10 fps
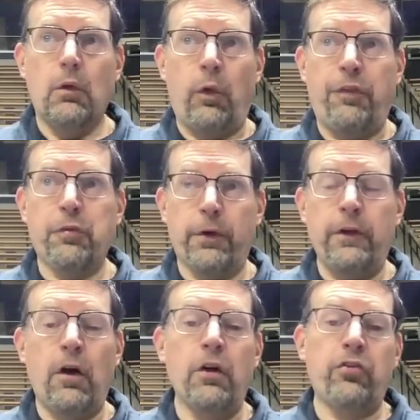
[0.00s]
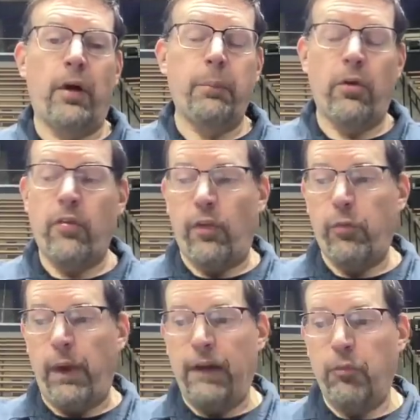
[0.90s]
with three long jumpers in the
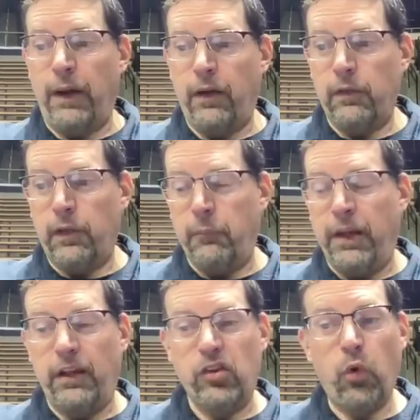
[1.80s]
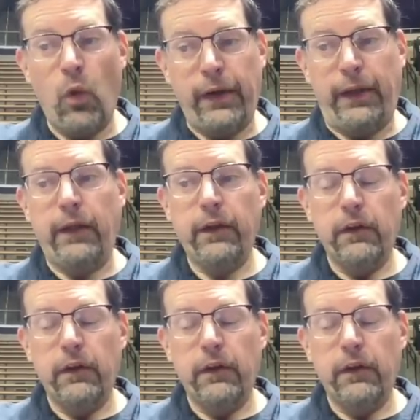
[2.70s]
span of about a minute and 20.